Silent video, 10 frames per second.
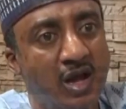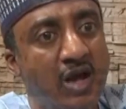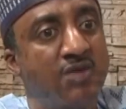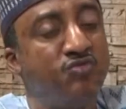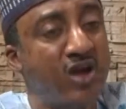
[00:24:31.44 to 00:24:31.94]

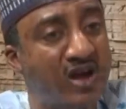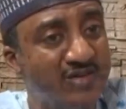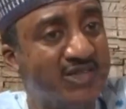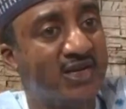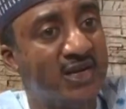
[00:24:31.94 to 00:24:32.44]
And if you have
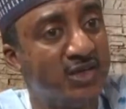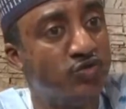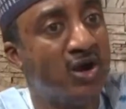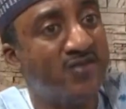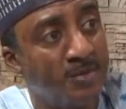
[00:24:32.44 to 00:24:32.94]
a challenge,
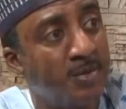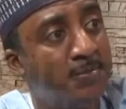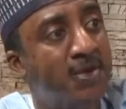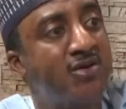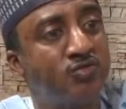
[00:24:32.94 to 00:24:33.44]
you have a
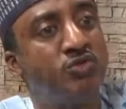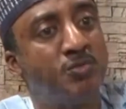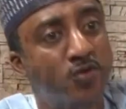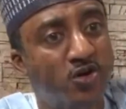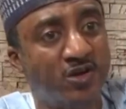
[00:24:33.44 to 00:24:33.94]
manpower to
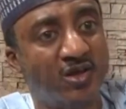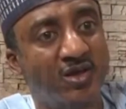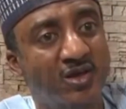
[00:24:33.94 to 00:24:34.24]
deploy